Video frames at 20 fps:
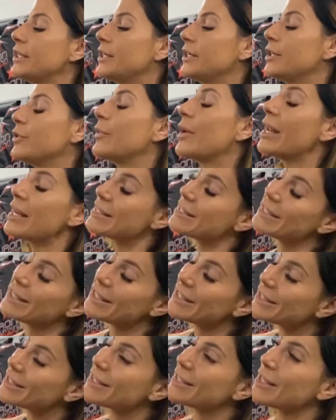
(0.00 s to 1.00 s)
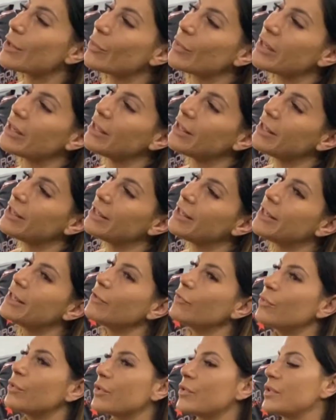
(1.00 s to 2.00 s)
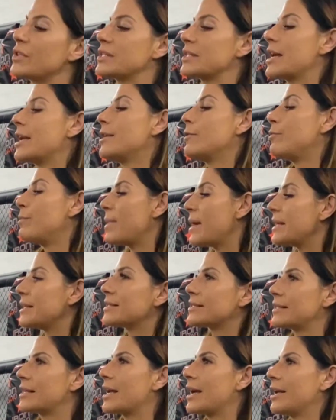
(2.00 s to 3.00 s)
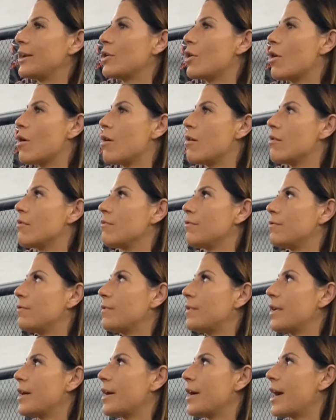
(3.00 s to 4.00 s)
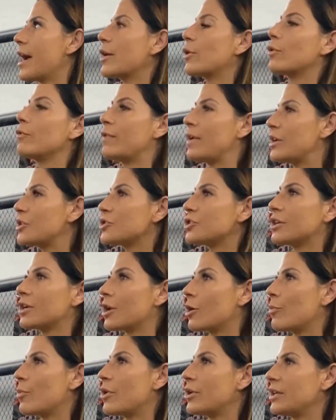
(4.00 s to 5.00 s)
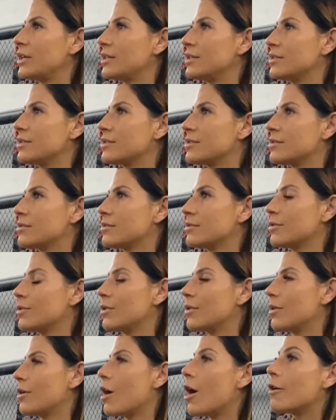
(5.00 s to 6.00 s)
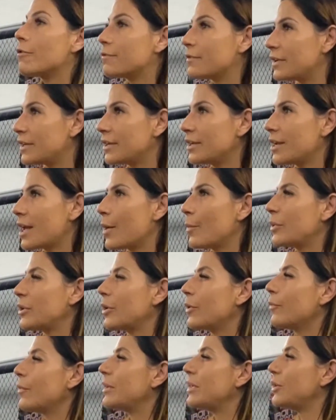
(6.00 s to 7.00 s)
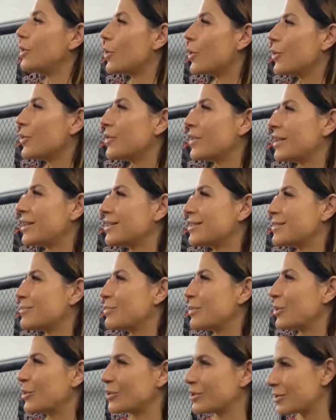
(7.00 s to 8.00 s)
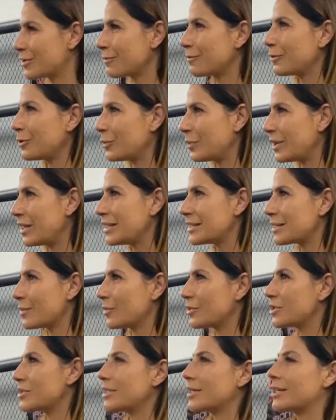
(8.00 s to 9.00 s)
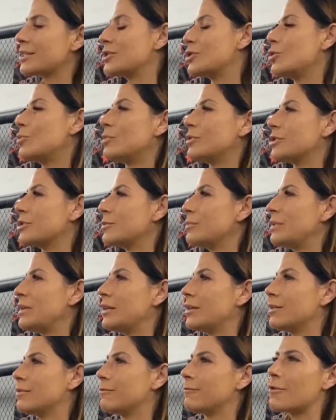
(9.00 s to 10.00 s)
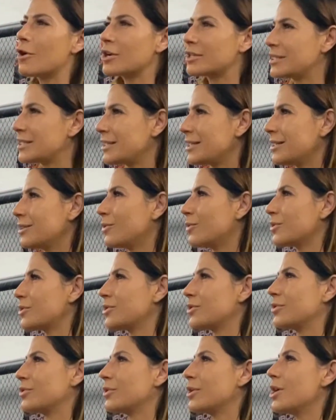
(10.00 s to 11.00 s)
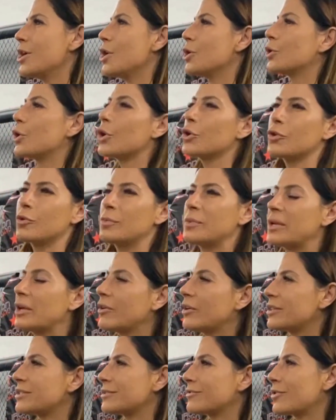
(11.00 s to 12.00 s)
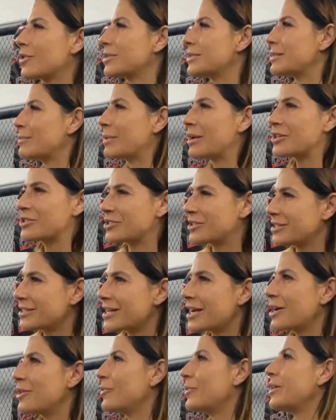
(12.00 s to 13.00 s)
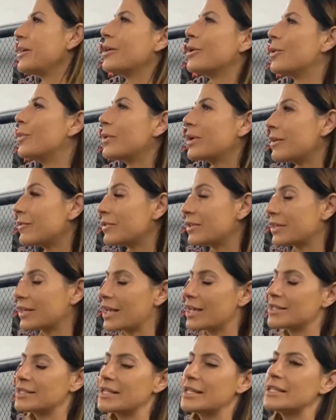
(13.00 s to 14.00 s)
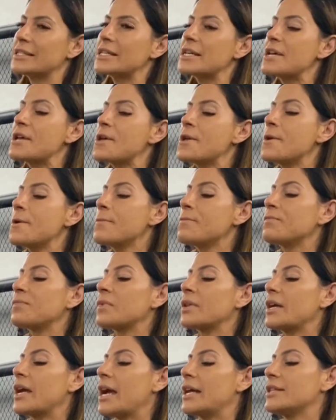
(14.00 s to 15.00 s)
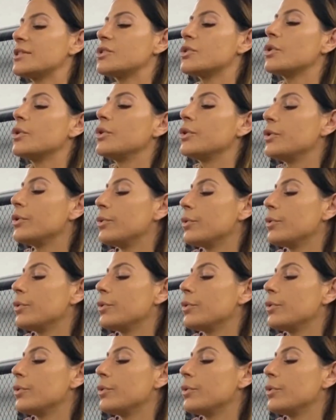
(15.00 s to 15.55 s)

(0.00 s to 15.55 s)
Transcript: The reality is that we live with this kind of baseline of aggravation in our bodies often, and we don't really know that it's because of the food we're eating. We just think it's normal to be farty or to mm. go through periods of constipation and diarrhea or whatever the case is. And so,